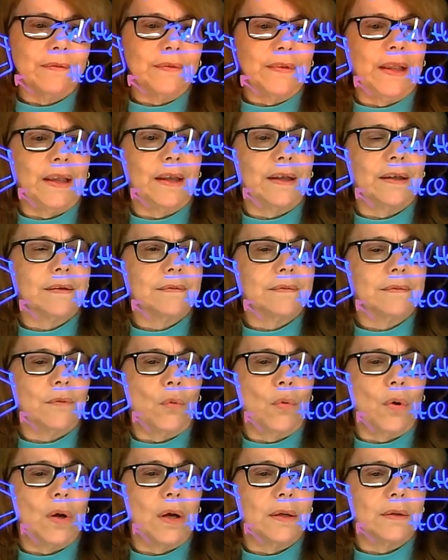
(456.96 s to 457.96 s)
then
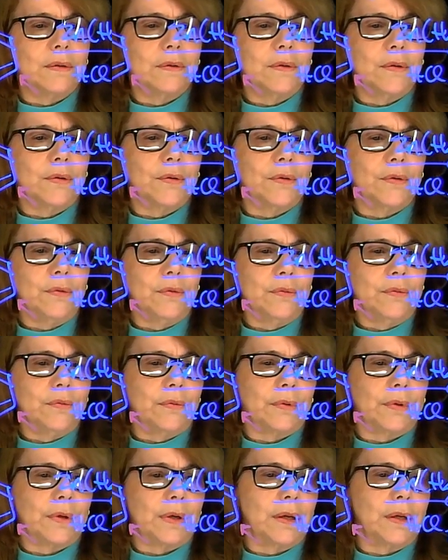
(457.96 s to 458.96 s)
1, 2,
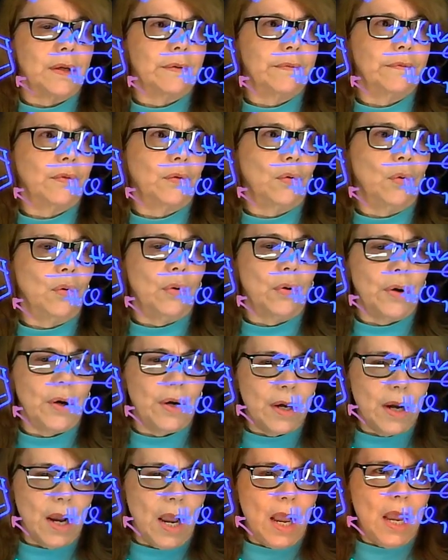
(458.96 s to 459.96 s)
3, and
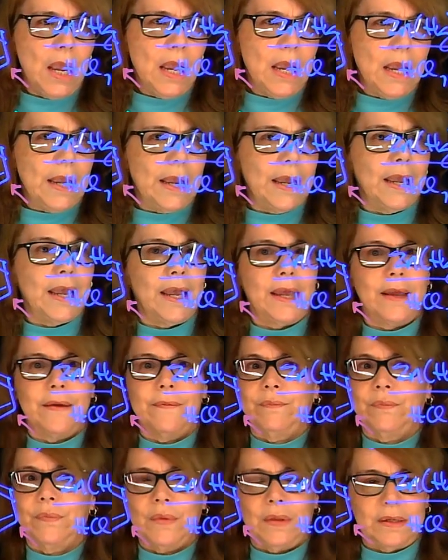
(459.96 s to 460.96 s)
4.
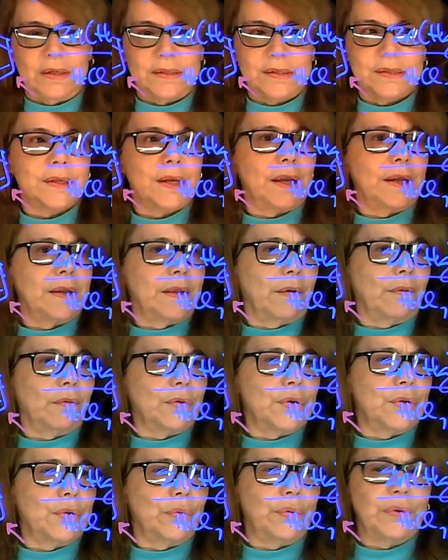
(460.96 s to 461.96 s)
And let's say that
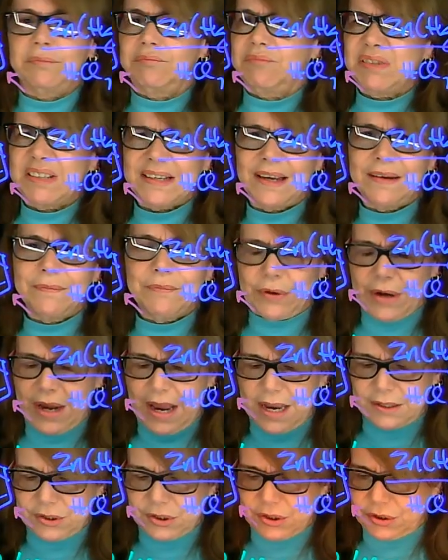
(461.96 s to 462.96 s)
we're doing same
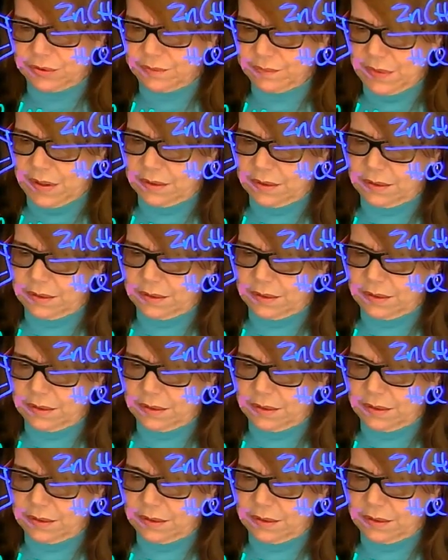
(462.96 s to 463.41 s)
reaction. I'm